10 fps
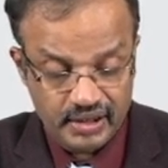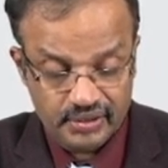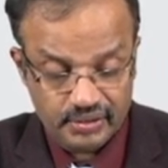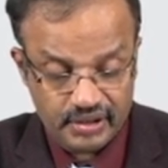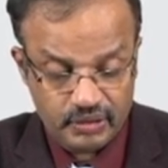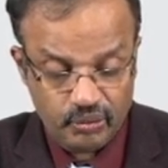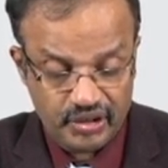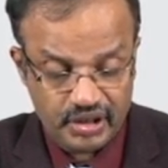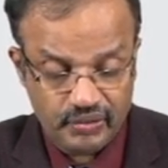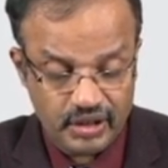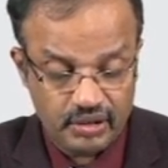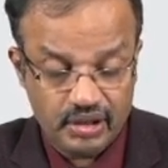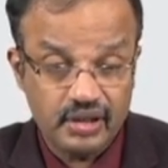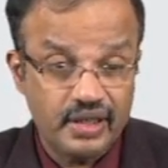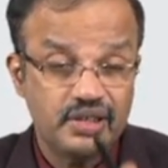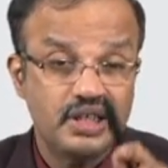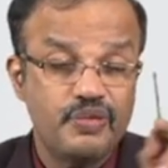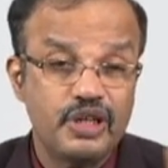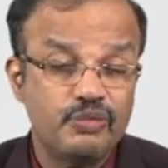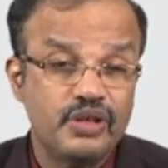So this point is very, there is a
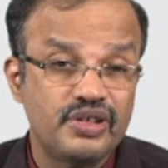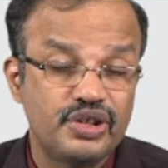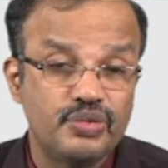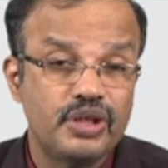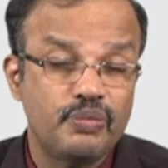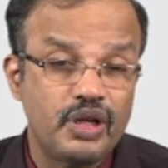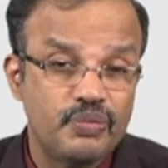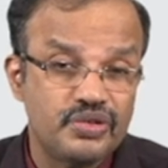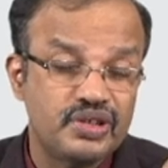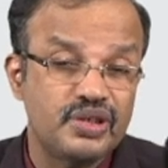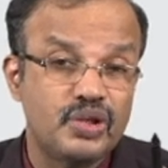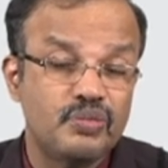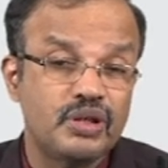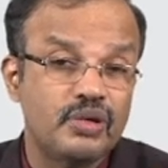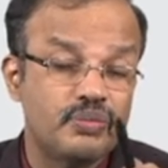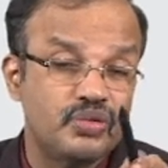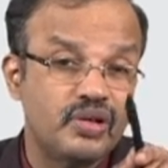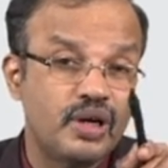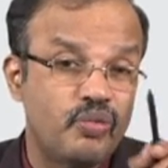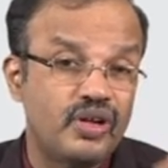difference between the juvenile polyposis syndrome and
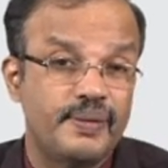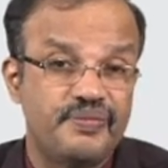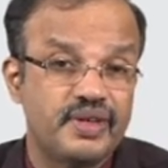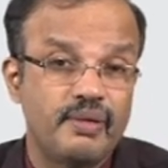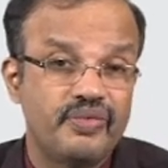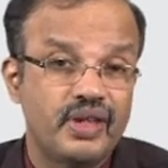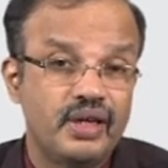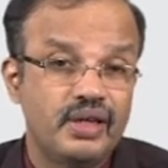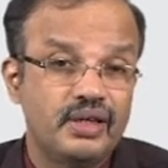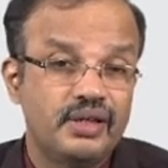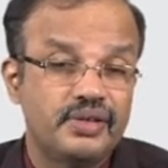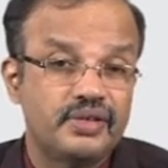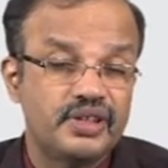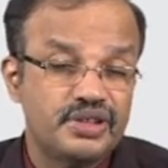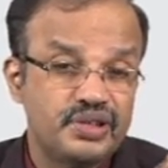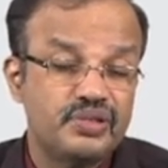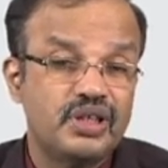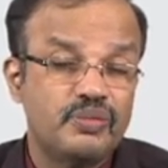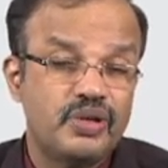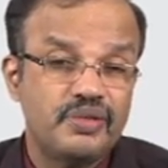juvenile polyps. Just
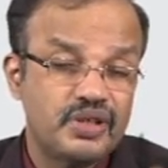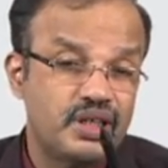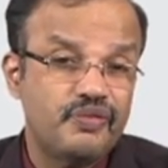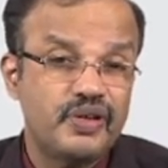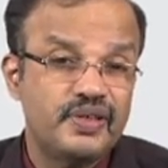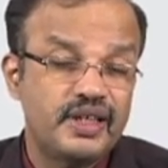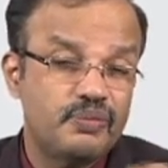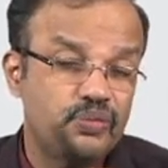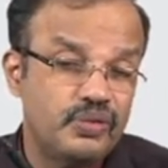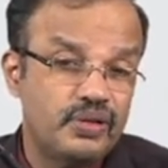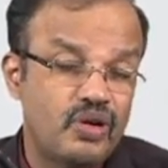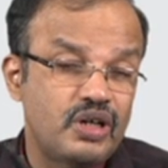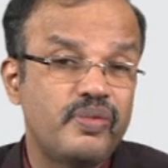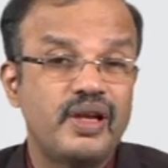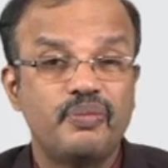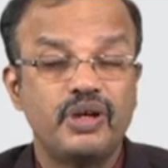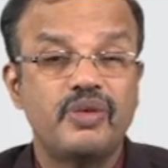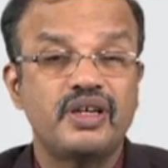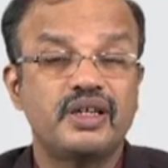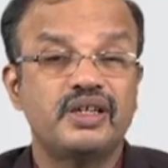juvenile polyps are different, they are not
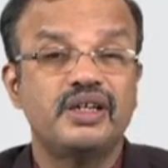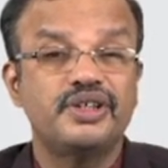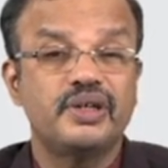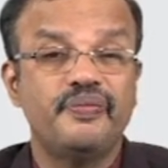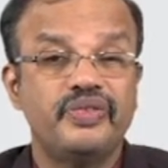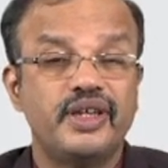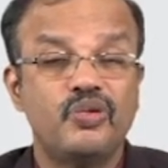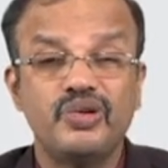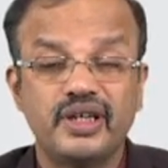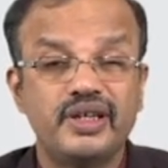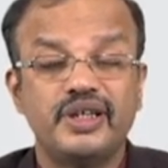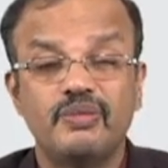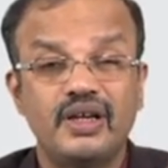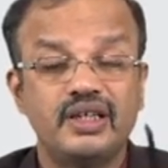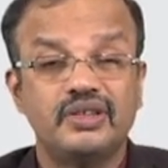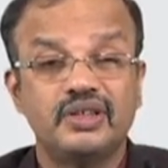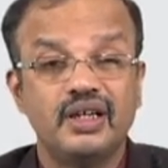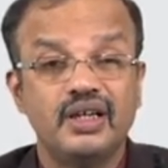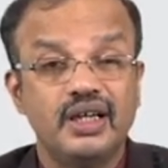pre-malignant condition. They won't turn into malignant.